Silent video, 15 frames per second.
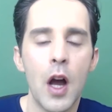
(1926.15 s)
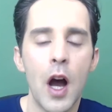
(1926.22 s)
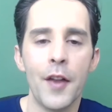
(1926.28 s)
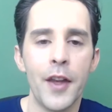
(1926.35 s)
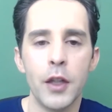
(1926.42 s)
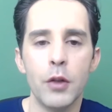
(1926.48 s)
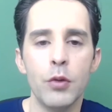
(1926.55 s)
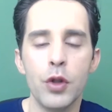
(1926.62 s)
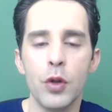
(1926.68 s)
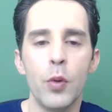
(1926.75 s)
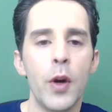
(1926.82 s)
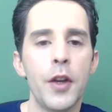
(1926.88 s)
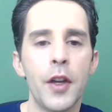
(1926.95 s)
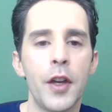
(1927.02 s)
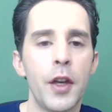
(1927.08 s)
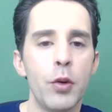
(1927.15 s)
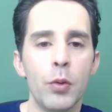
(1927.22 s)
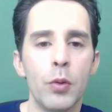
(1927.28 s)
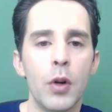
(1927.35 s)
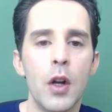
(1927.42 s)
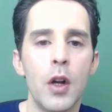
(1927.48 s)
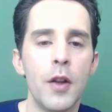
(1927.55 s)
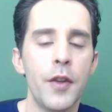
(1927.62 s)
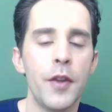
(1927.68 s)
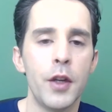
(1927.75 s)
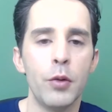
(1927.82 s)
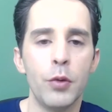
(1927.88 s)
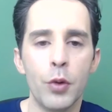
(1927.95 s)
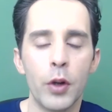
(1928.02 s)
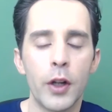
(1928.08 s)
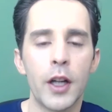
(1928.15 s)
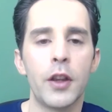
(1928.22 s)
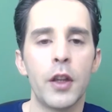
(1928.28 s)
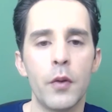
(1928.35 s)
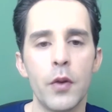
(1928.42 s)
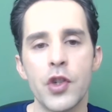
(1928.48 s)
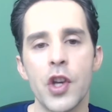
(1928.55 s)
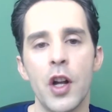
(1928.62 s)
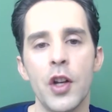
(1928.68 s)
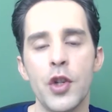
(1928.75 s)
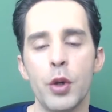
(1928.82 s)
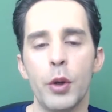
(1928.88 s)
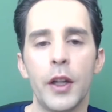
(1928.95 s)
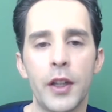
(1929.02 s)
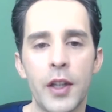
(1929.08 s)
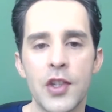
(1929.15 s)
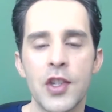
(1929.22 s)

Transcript: And then you do it, and then you don't get the results, you get